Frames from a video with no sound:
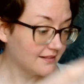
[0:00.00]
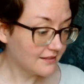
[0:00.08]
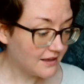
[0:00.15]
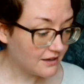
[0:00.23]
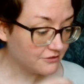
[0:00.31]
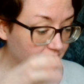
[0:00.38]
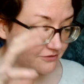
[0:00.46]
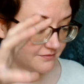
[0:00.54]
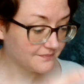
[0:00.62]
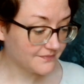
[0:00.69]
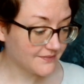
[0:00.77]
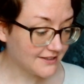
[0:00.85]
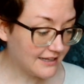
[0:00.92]
Love,
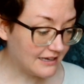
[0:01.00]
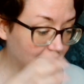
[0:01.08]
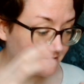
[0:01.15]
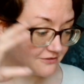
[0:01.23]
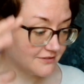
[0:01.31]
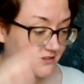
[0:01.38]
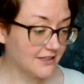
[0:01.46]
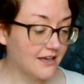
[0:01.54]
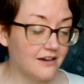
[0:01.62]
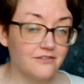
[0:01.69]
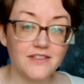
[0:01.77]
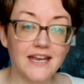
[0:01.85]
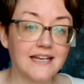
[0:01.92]
love,
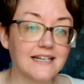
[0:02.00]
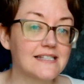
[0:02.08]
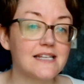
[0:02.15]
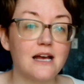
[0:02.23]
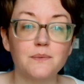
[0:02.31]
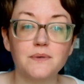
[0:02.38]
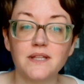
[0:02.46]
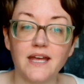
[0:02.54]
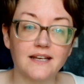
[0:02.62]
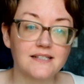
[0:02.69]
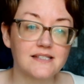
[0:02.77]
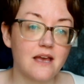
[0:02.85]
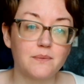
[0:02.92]
love. They accept, they
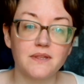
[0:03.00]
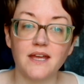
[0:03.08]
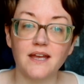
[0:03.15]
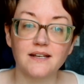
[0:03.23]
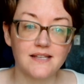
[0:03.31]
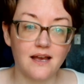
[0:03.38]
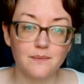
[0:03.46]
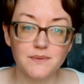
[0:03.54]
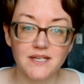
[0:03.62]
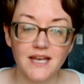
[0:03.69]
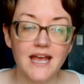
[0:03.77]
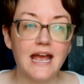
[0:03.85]
accept, they accept.